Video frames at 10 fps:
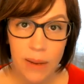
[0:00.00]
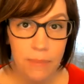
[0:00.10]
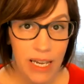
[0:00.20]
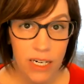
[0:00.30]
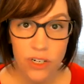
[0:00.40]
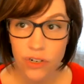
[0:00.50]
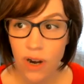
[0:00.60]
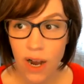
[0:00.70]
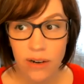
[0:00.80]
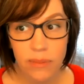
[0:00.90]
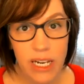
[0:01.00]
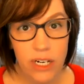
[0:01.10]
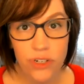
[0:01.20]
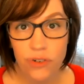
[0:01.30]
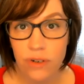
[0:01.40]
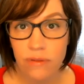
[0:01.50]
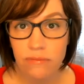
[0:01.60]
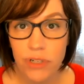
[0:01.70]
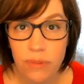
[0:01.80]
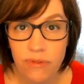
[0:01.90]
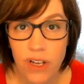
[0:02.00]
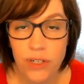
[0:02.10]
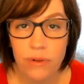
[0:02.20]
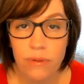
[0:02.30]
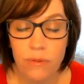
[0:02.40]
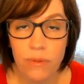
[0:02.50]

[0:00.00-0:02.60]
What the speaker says: manager, hiring manager, supervisor,